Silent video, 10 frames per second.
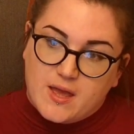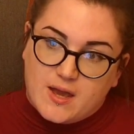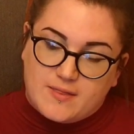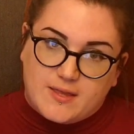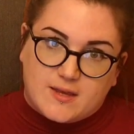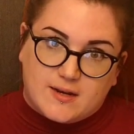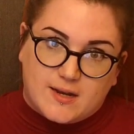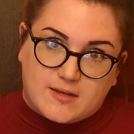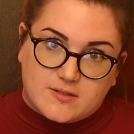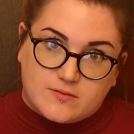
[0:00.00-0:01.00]
and they can
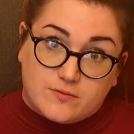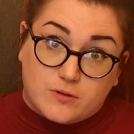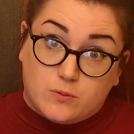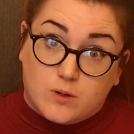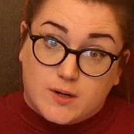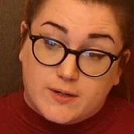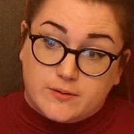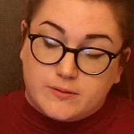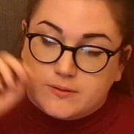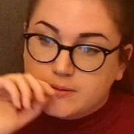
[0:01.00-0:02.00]
last for a
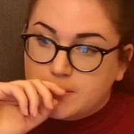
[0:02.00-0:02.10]
while.